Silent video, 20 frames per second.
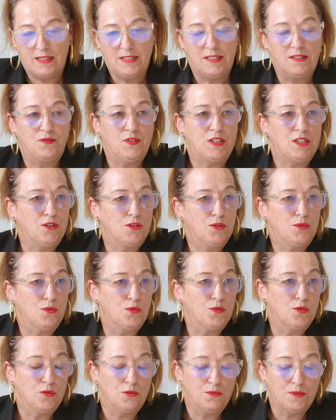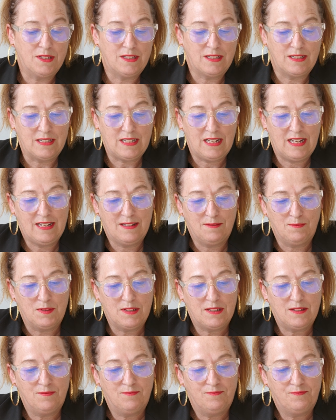individuals or within
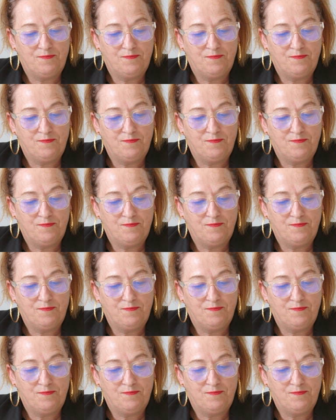teams.